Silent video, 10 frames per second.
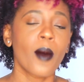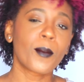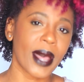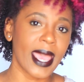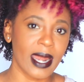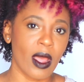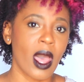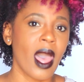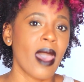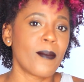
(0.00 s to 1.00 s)
But
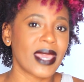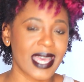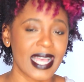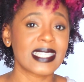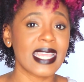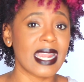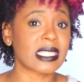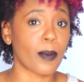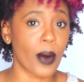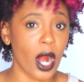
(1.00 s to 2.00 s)
because it
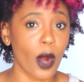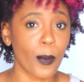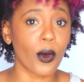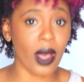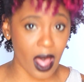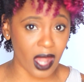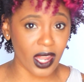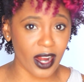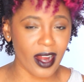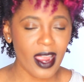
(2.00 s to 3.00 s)
is a purple
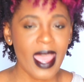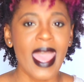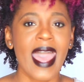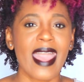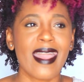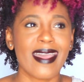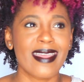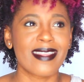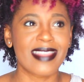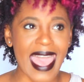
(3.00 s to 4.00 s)
color,
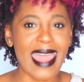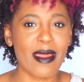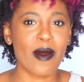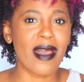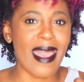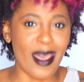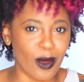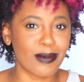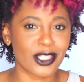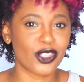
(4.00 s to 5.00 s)
that
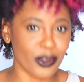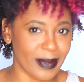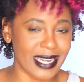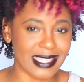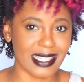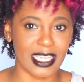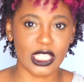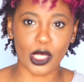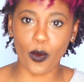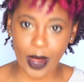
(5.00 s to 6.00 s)
helps tremendously.
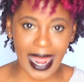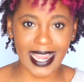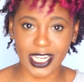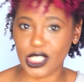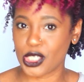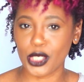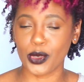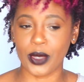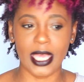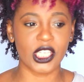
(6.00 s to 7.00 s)
So what I can
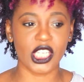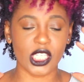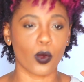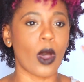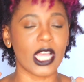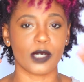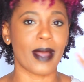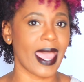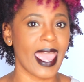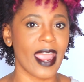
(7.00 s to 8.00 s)
do is just wash
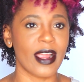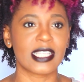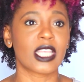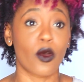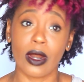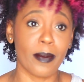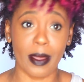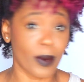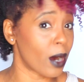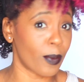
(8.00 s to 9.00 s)
my hair. It's going to
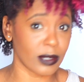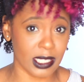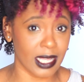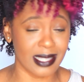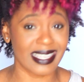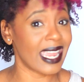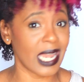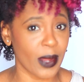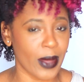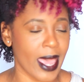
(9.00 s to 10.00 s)
be purple suds
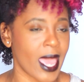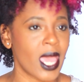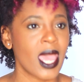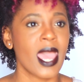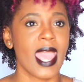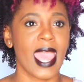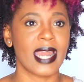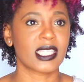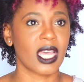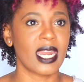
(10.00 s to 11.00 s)
anyway,
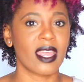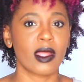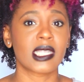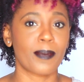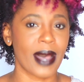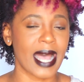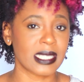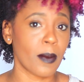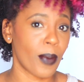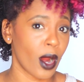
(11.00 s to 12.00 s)
and it's going to
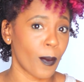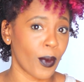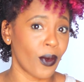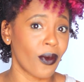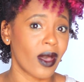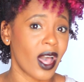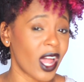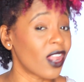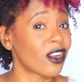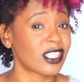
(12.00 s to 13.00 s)
deposit purple
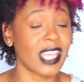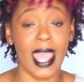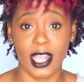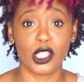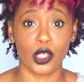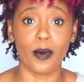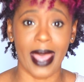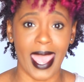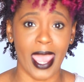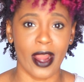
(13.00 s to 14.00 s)
colors into
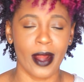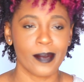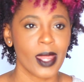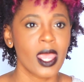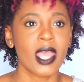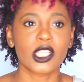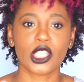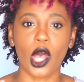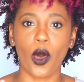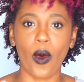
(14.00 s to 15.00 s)
my hair.
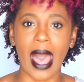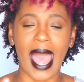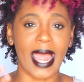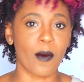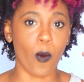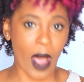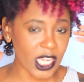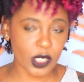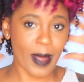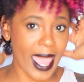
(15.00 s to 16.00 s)
So I
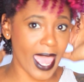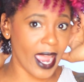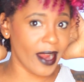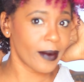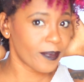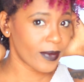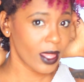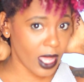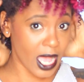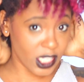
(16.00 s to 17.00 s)
wash my hair,
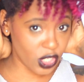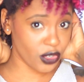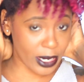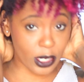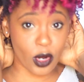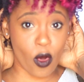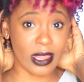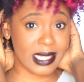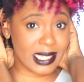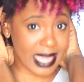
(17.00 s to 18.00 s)
concentrating
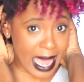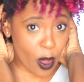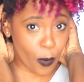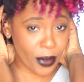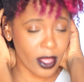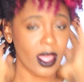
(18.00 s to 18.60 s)
on the scalp.